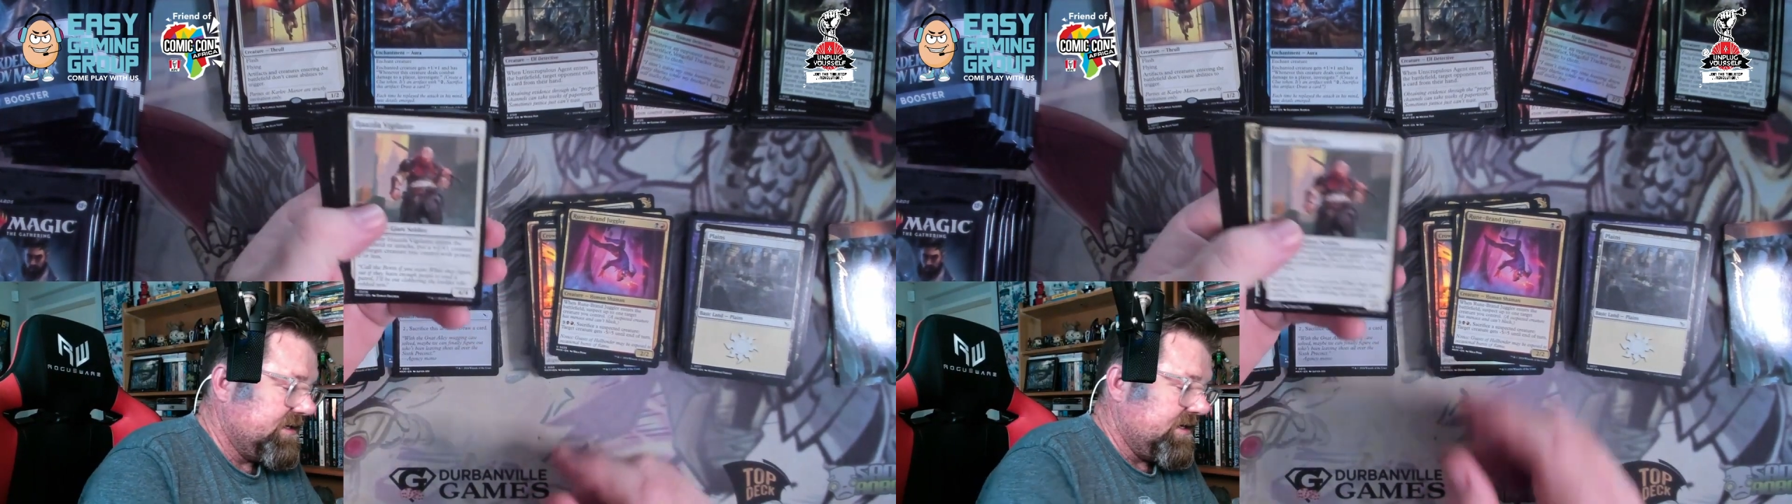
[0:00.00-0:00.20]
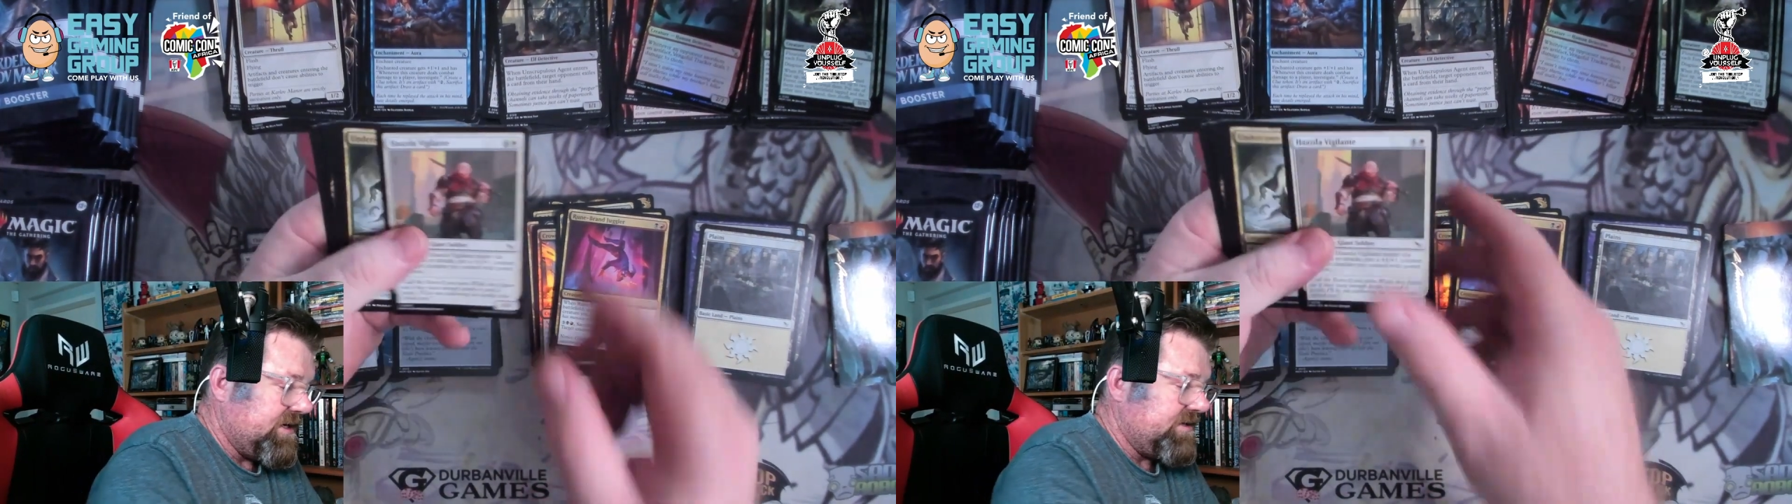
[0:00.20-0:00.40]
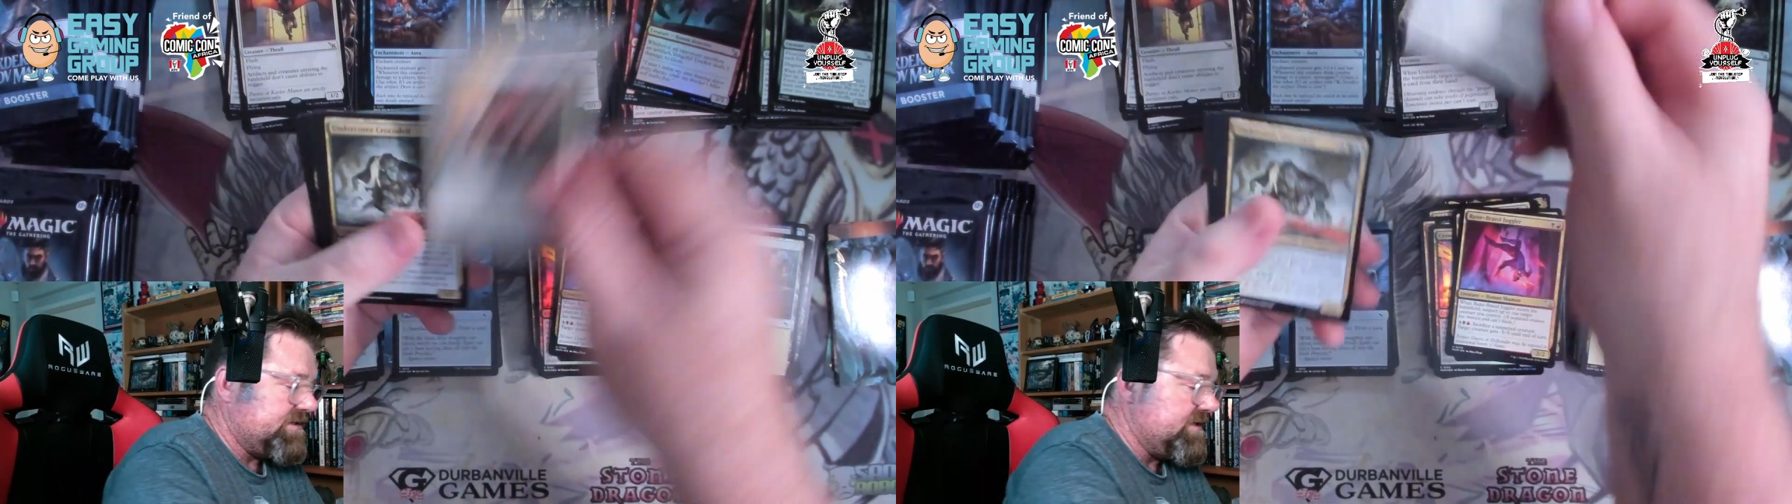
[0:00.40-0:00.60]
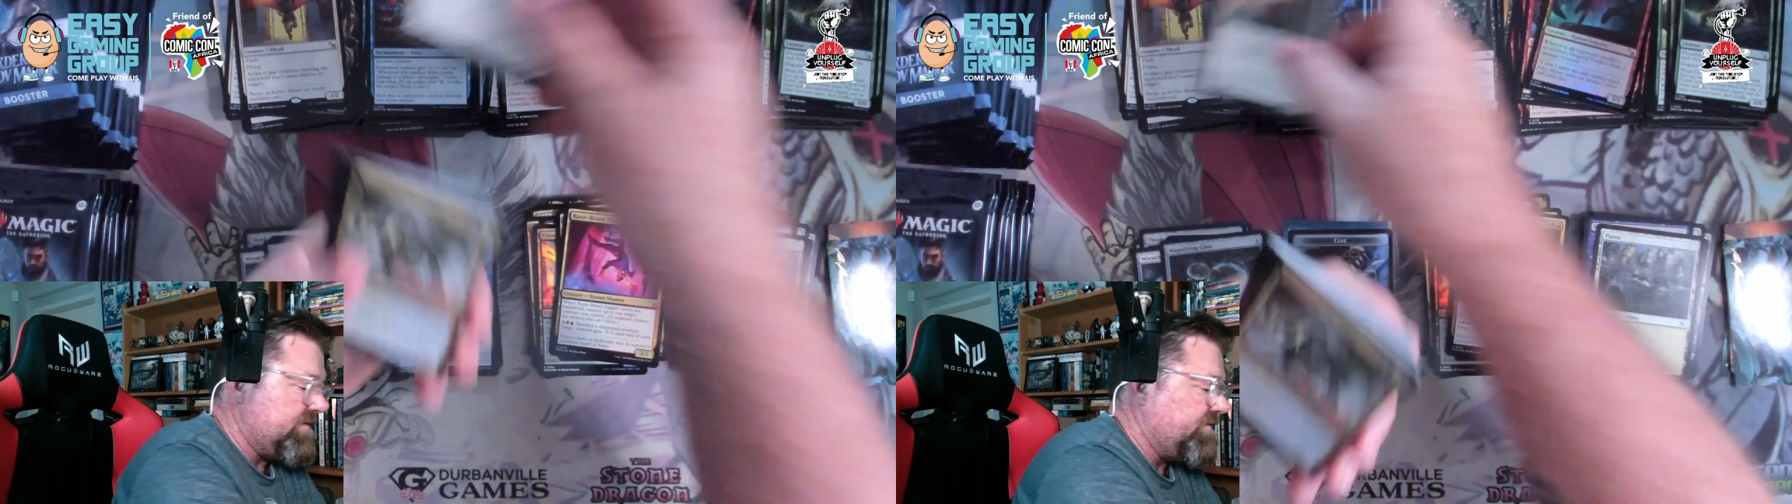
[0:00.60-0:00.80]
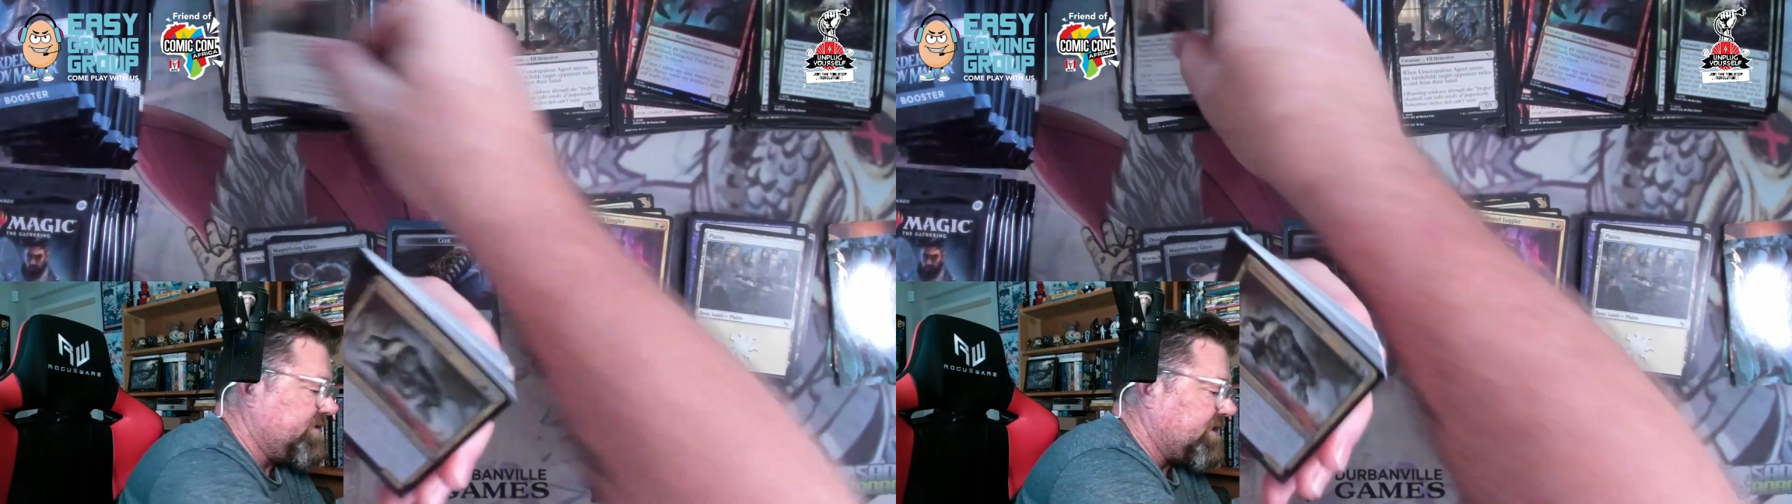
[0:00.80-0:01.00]
Hasda
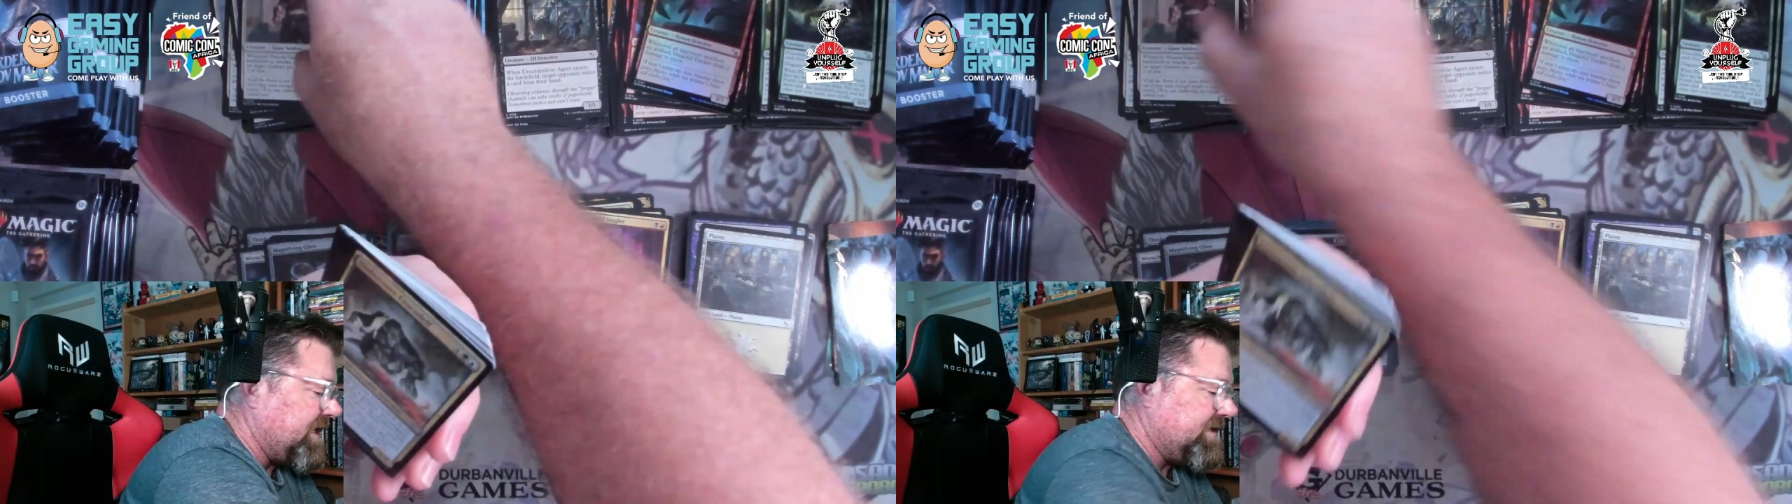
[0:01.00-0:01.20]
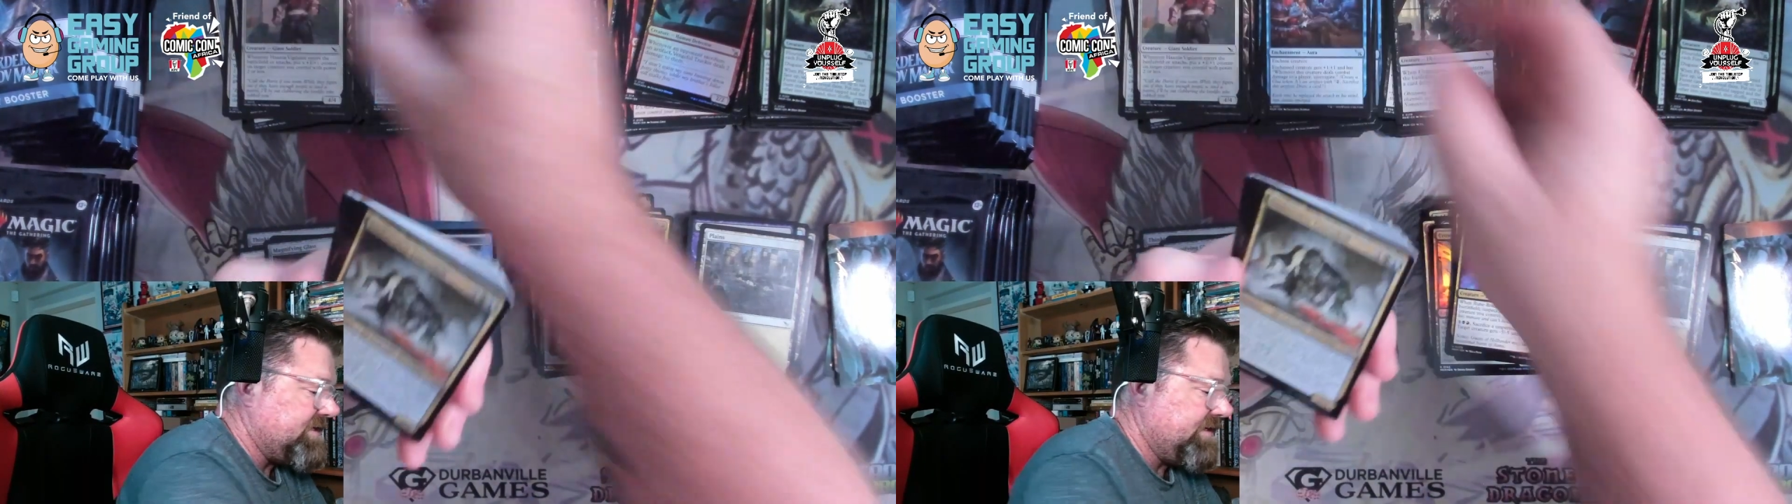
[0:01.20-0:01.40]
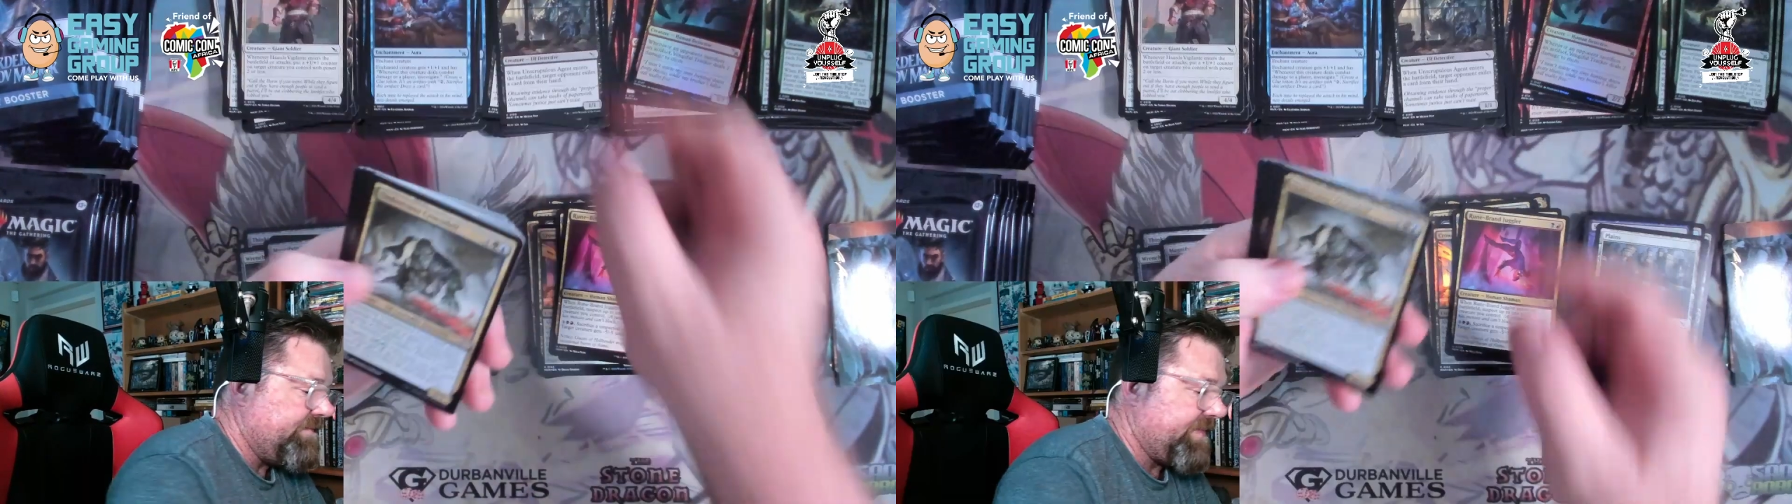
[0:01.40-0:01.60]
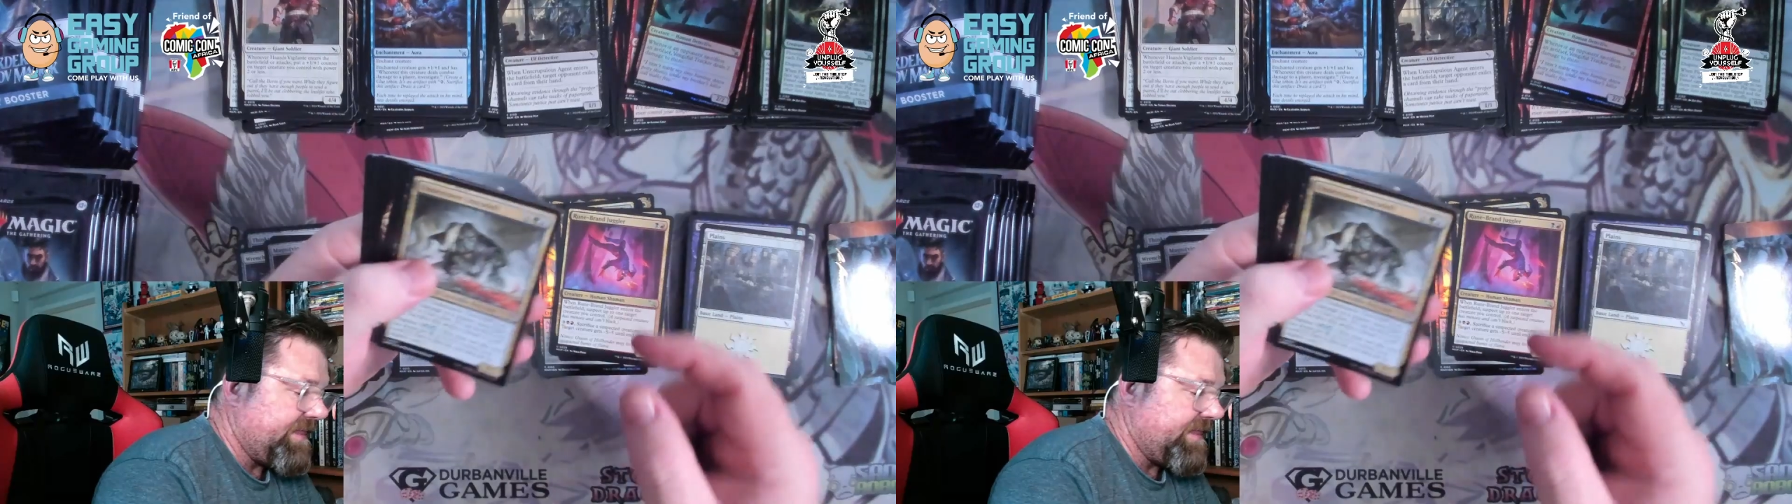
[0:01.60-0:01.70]
Vigilante,